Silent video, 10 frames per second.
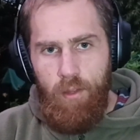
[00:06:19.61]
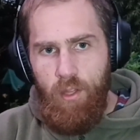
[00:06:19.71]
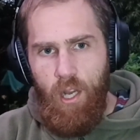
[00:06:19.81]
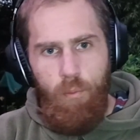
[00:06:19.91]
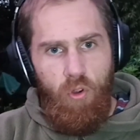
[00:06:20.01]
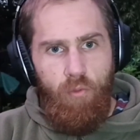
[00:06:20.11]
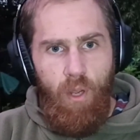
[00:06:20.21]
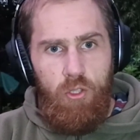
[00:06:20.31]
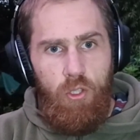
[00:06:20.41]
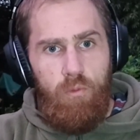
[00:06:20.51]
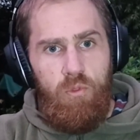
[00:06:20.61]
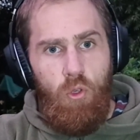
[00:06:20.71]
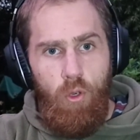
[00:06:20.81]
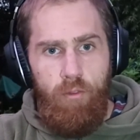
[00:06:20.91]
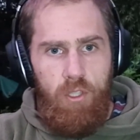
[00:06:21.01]
the number of mushrooms,
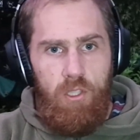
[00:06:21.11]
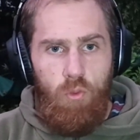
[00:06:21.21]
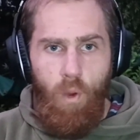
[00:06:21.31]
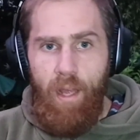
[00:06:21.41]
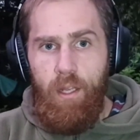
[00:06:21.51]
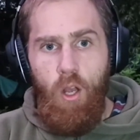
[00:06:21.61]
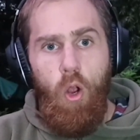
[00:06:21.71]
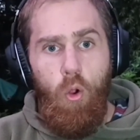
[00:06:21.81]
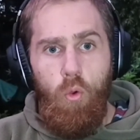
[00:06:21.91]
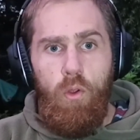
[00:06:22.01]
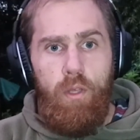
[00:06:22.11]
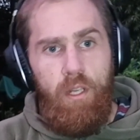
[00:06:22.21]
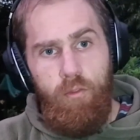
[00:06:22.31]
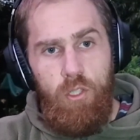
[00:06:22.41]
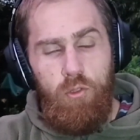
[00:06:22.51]
or if you're just weighing whole
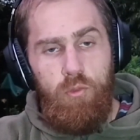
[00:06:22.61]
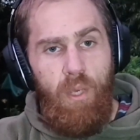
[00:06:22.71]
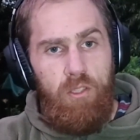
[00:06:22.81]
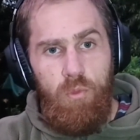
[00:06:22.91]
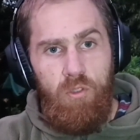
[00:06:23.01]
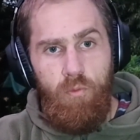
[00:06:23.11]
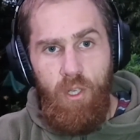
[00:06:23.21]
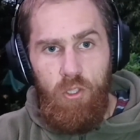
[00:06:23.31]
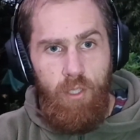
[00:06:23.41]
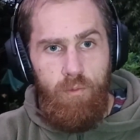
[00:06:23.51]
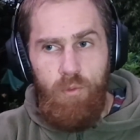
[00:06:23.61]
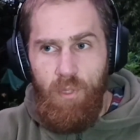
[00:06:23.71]
individual specimens of mushrooms.